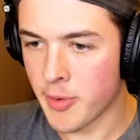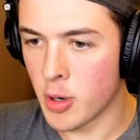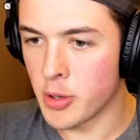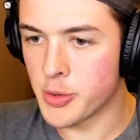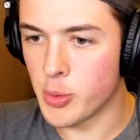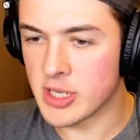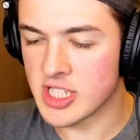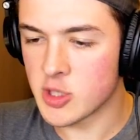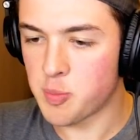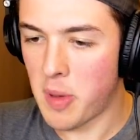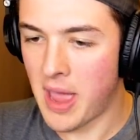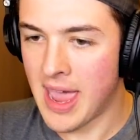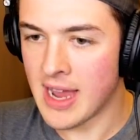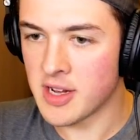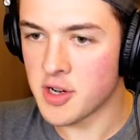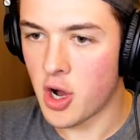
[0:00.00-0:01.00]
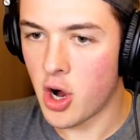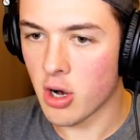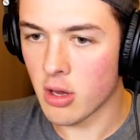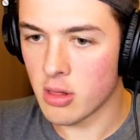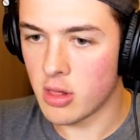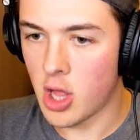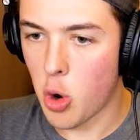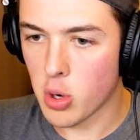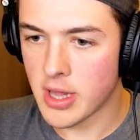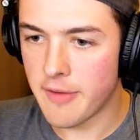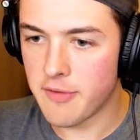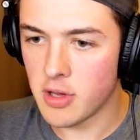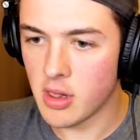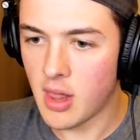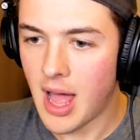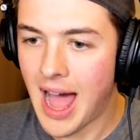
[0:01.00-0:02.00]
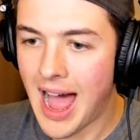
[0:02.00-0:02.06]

going to expand our lower level